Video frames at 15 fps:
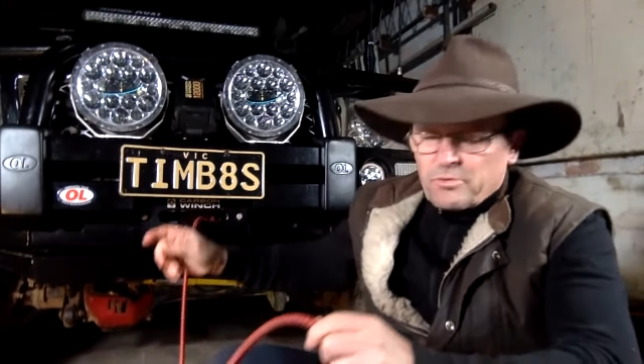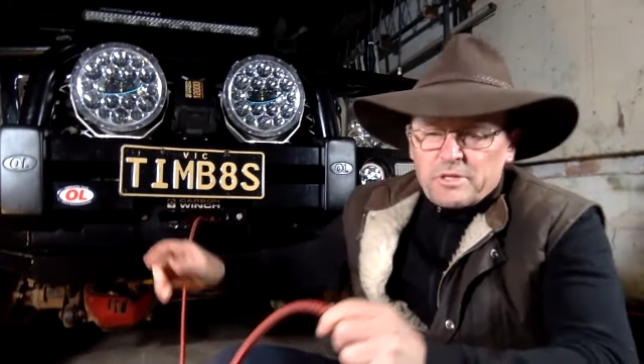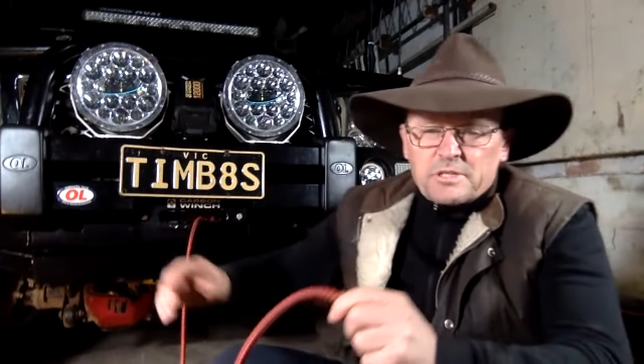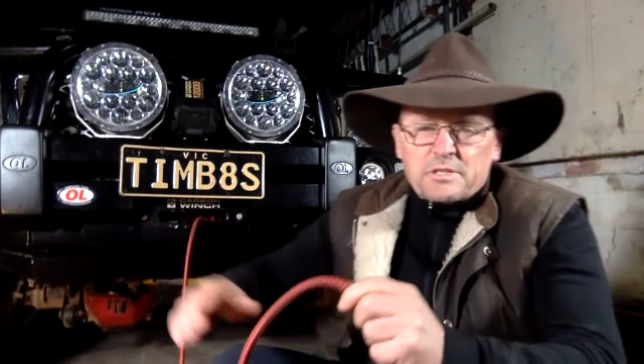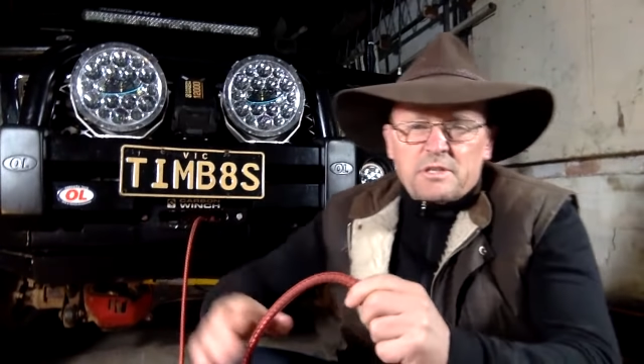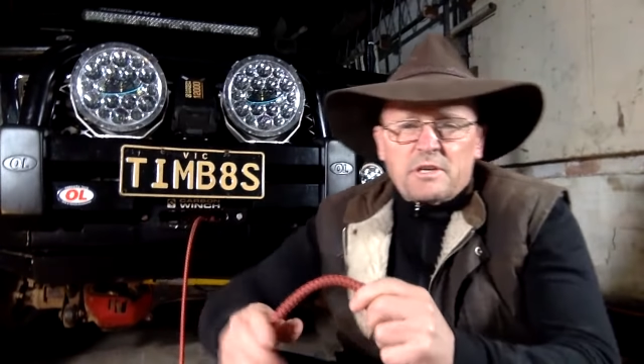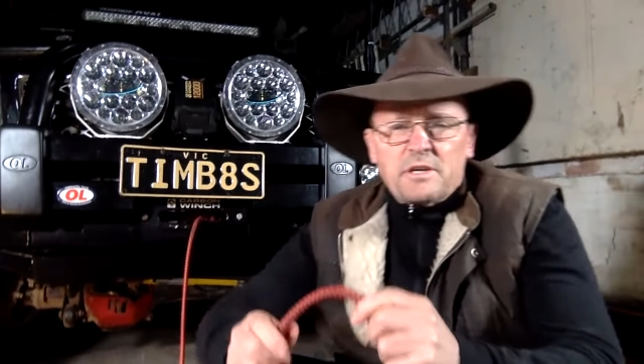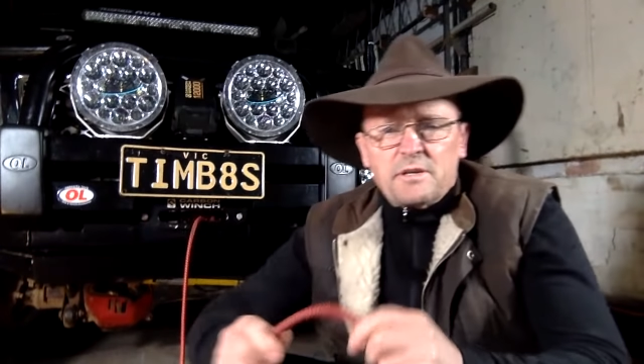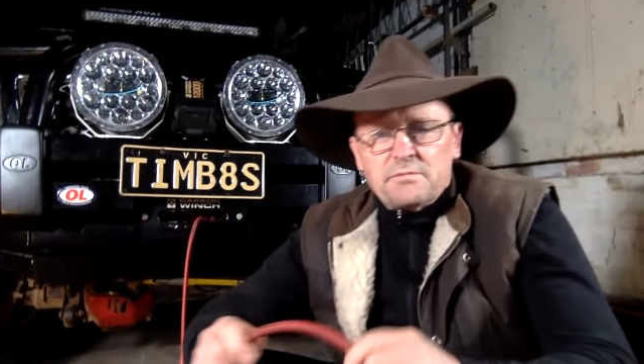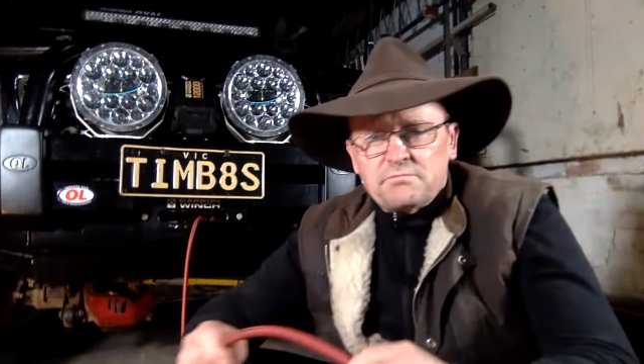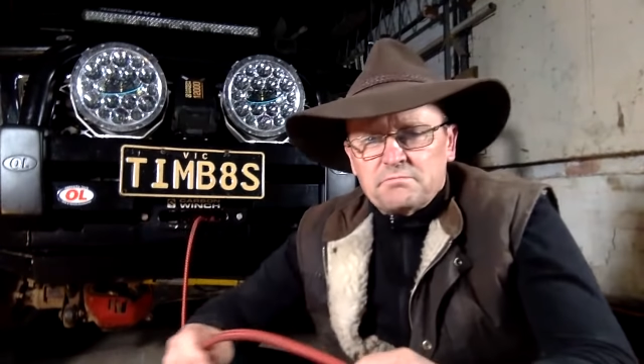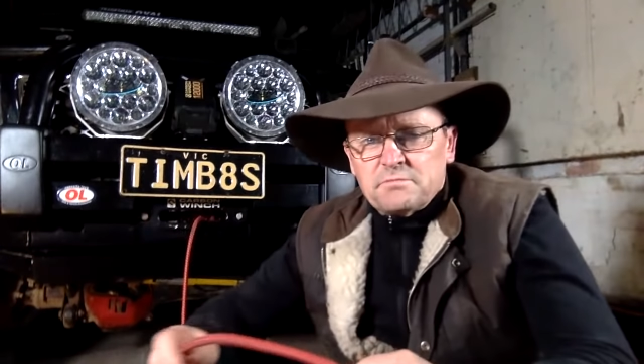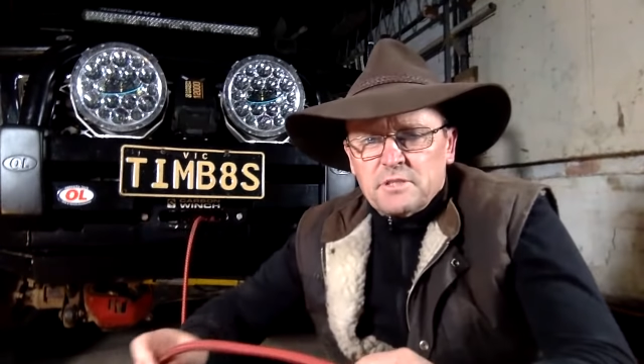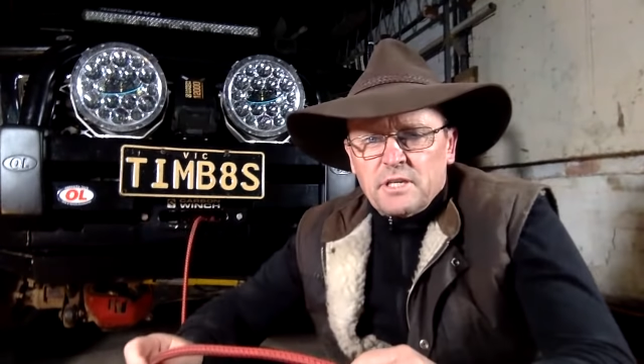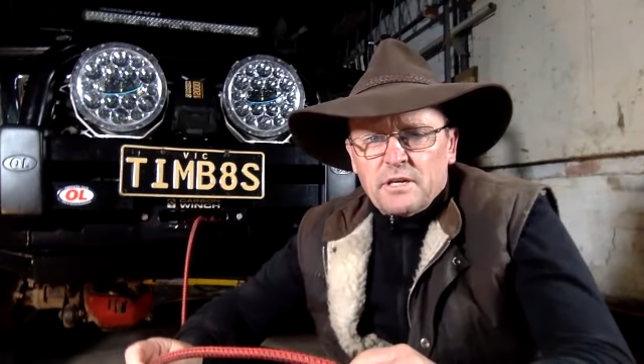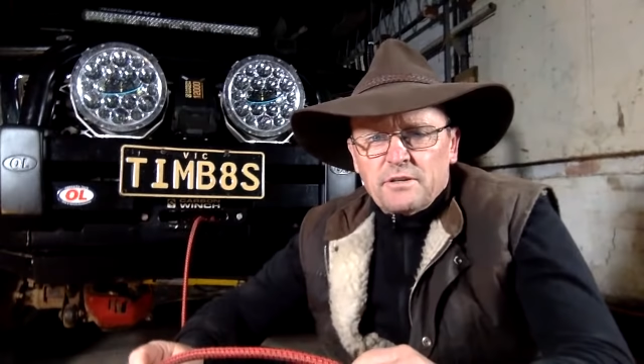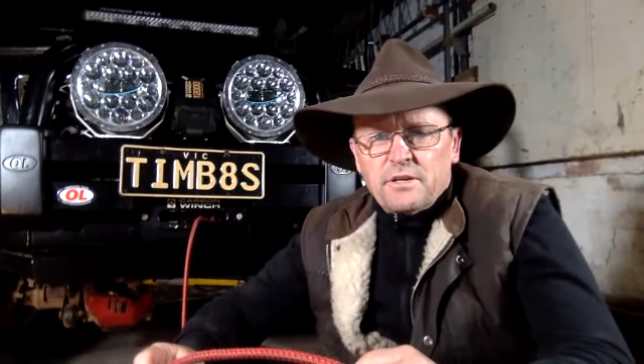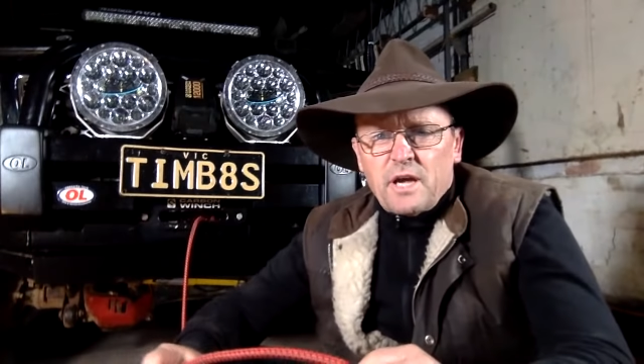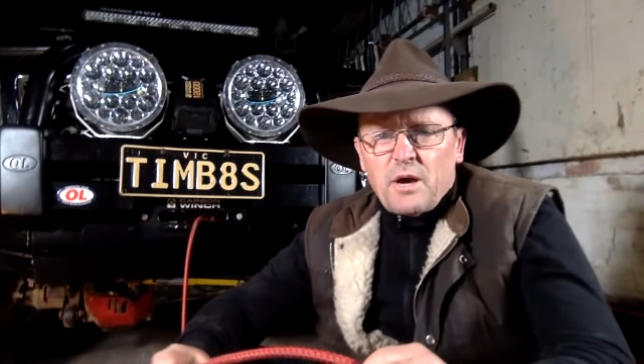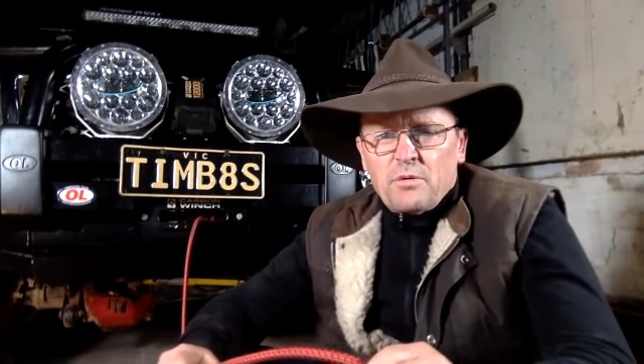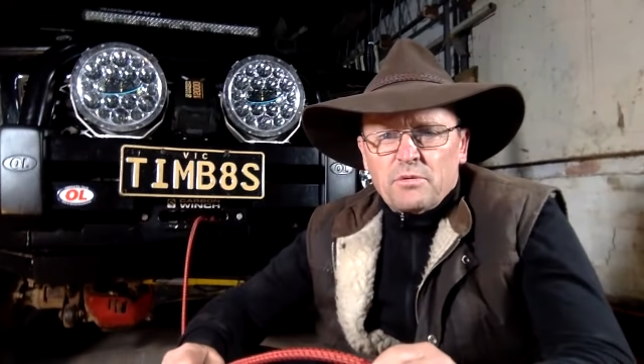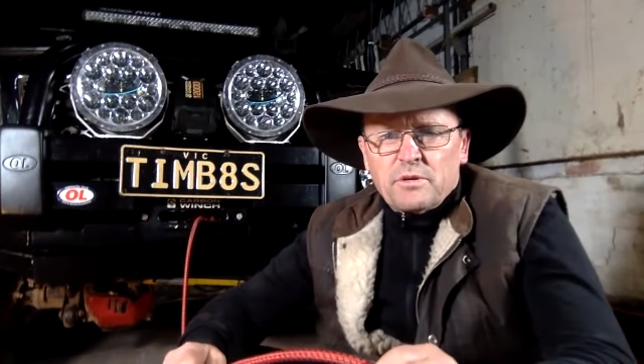winch there. You know,
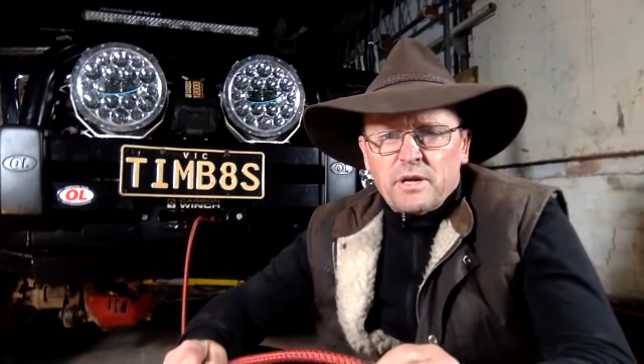no